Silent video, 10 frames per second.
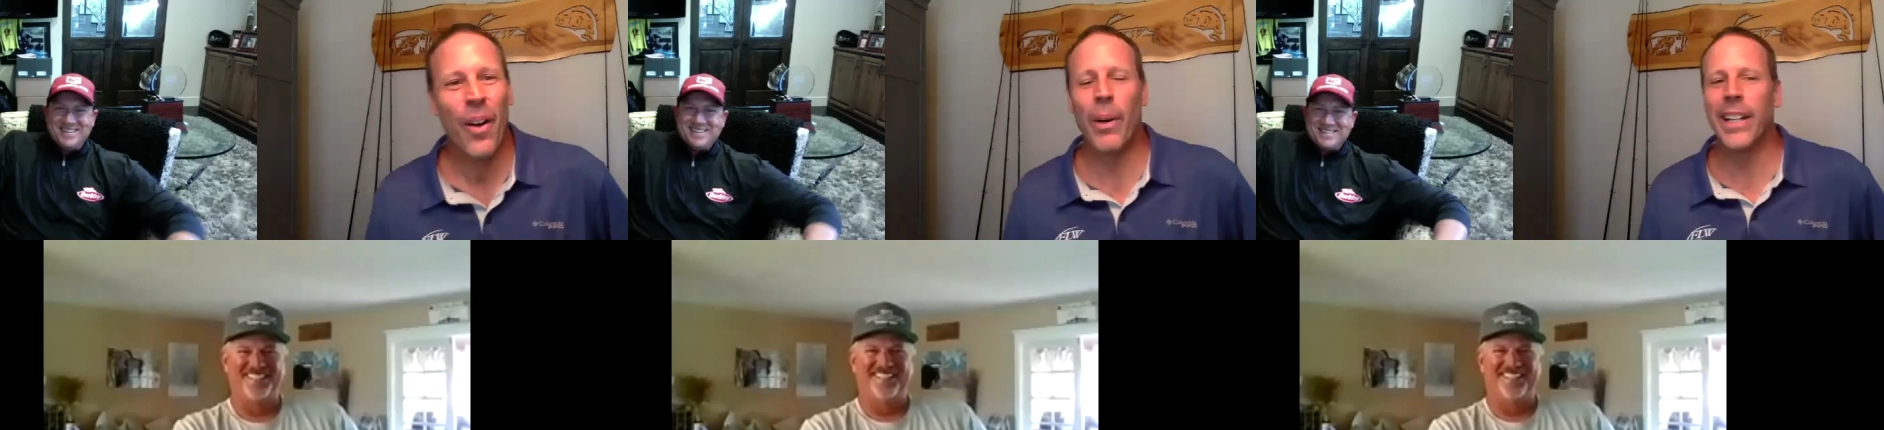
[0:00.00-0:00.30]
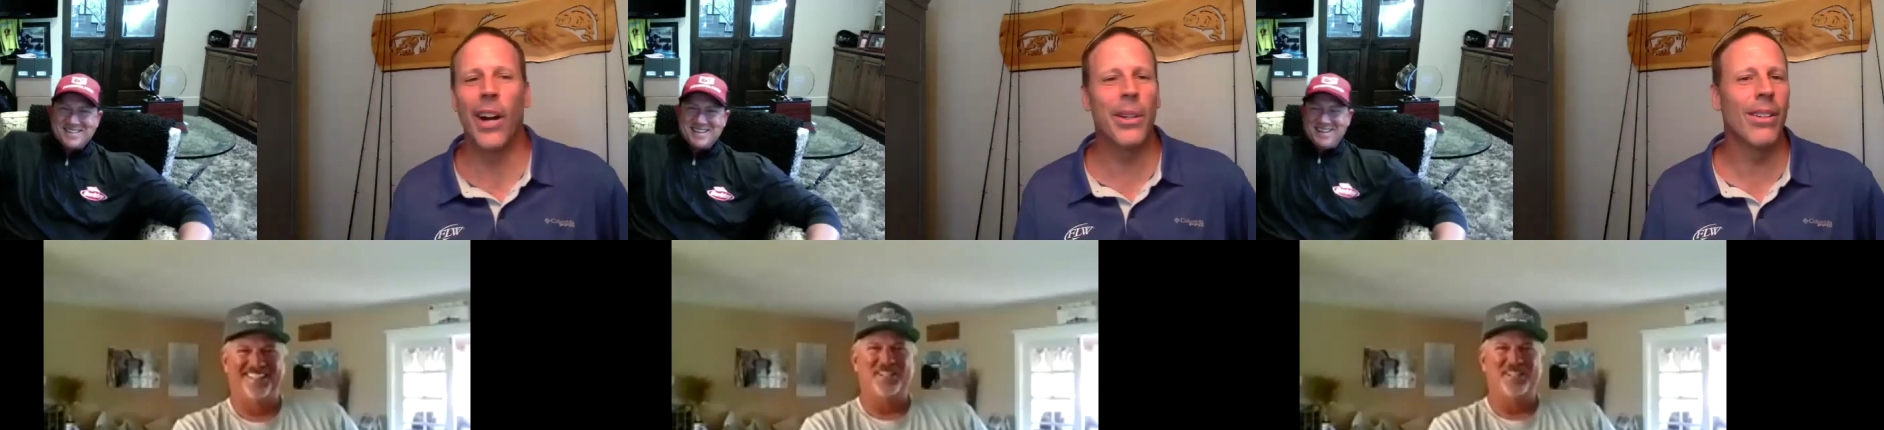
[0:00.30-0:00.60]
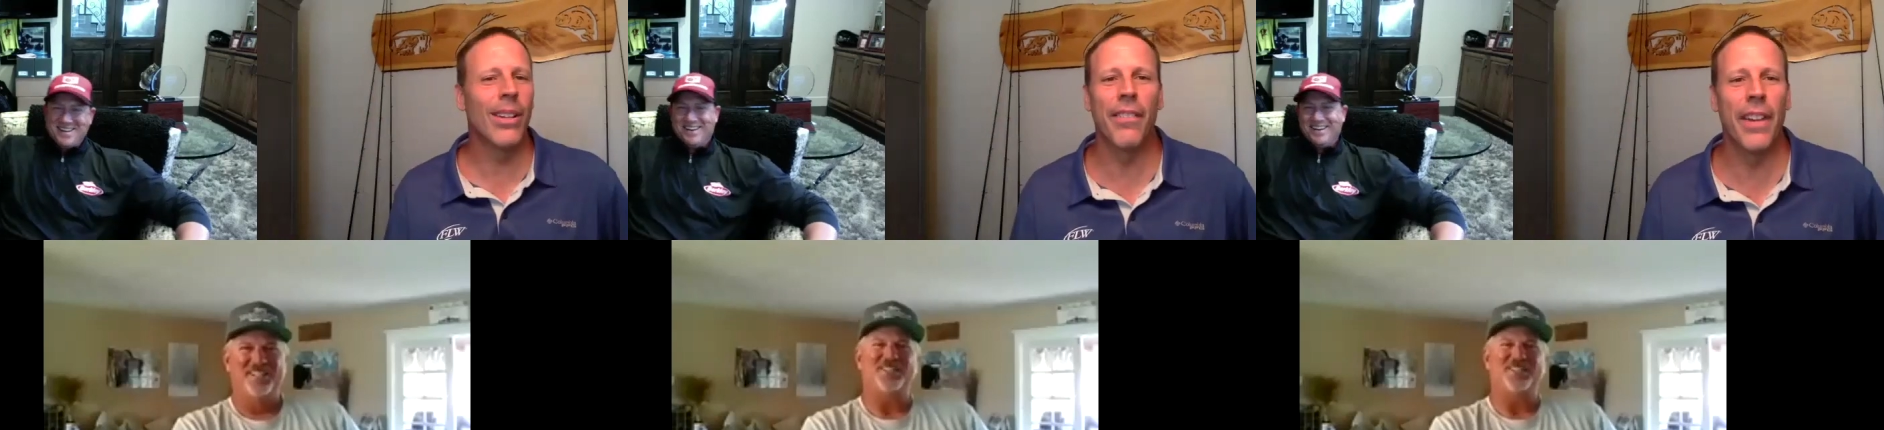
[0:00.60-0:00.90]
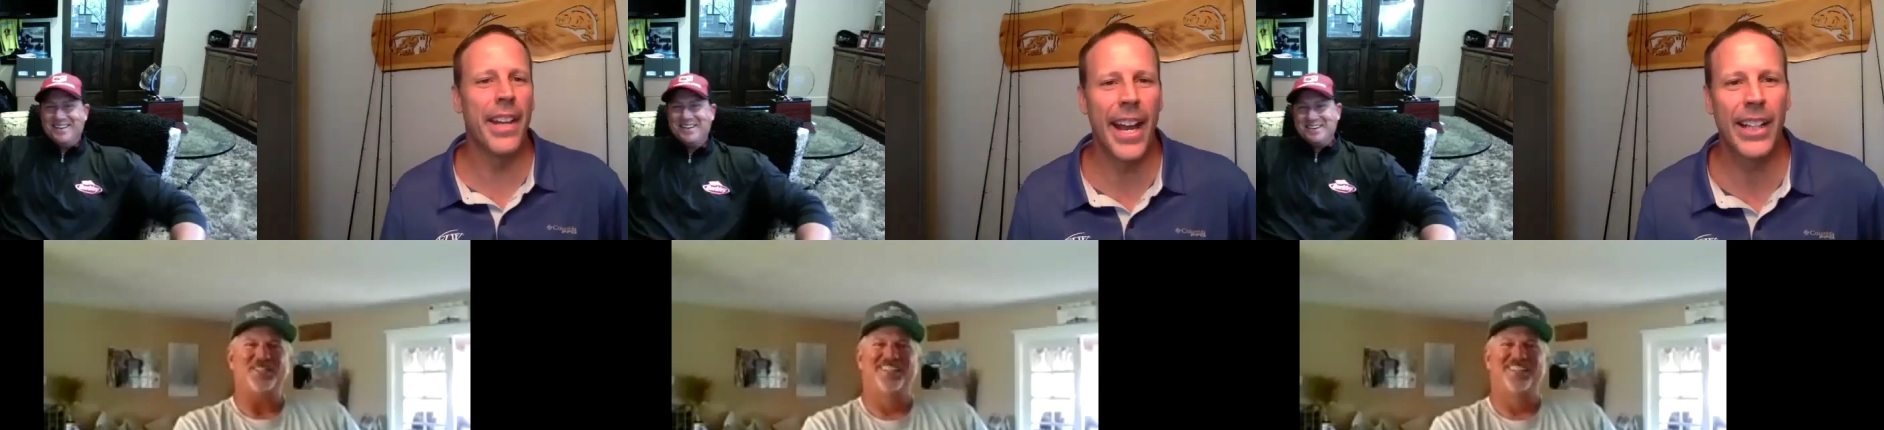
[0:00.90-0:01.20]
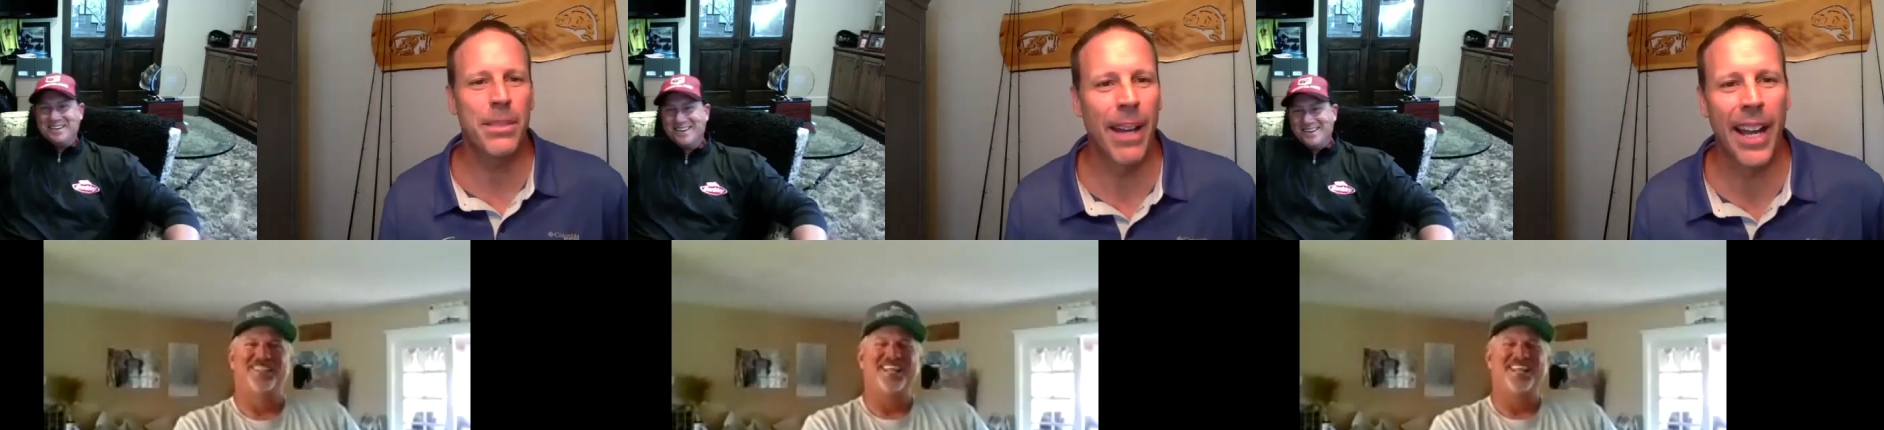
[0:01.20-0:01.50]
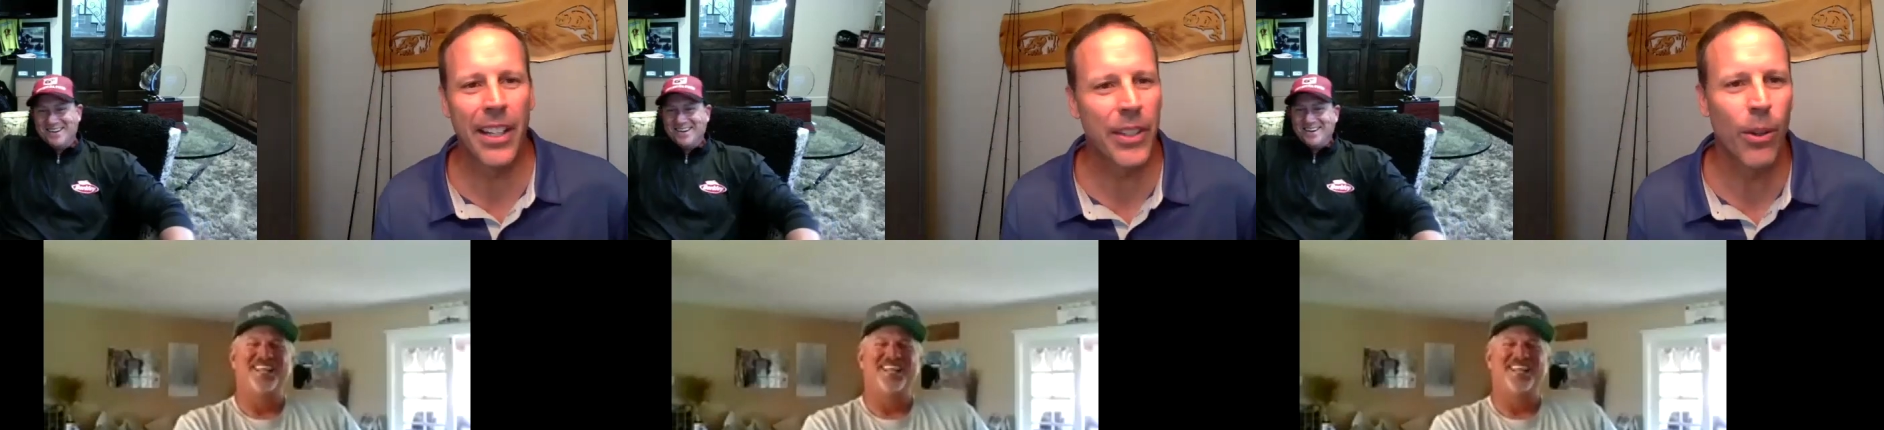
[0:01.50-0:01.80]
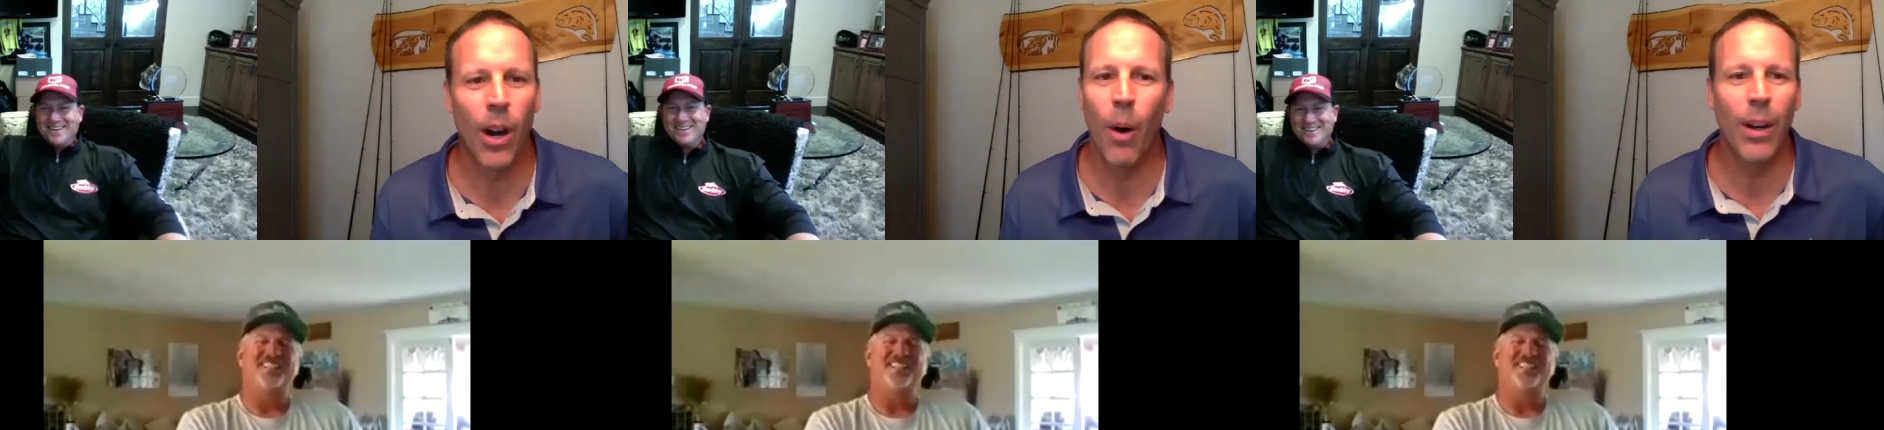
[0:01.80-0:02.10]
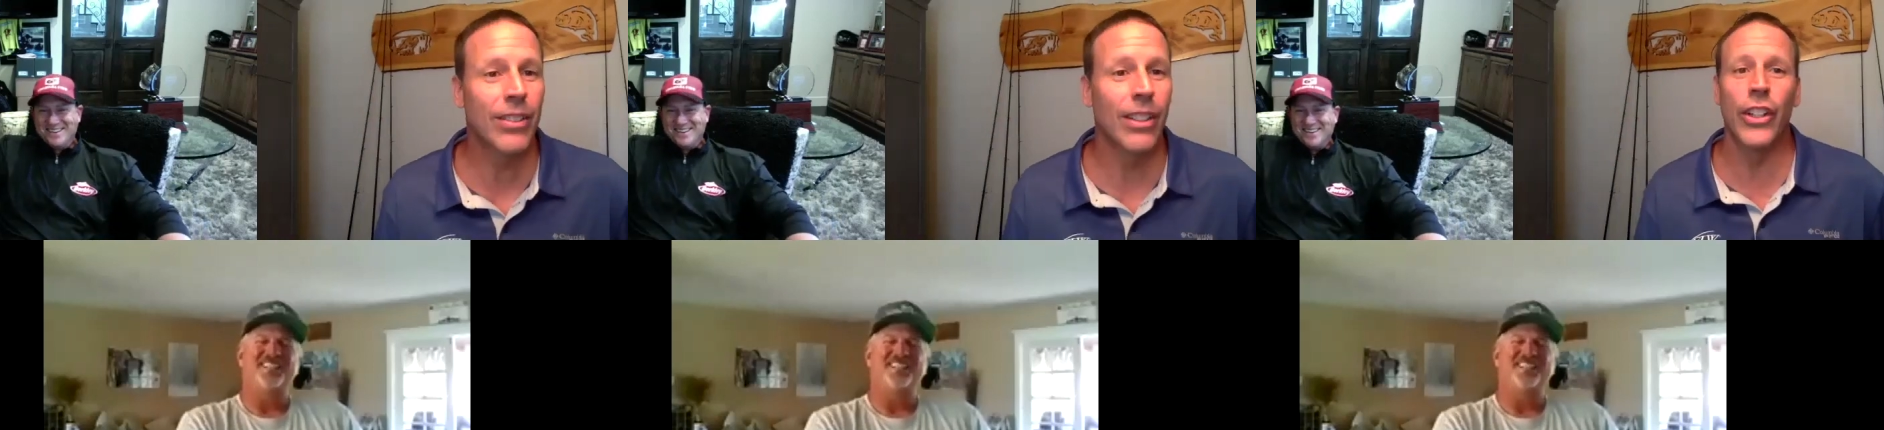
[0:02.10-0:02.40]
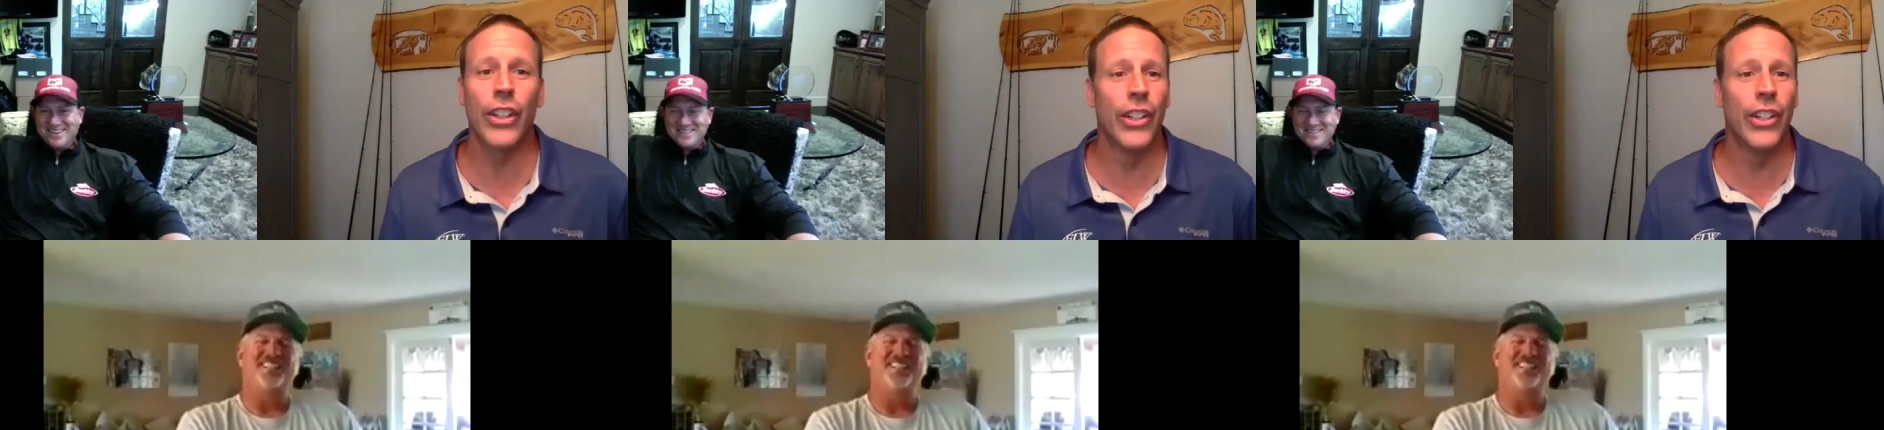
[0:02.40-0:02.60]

Speaker 1: we know you love to dance, man, and you hey. always look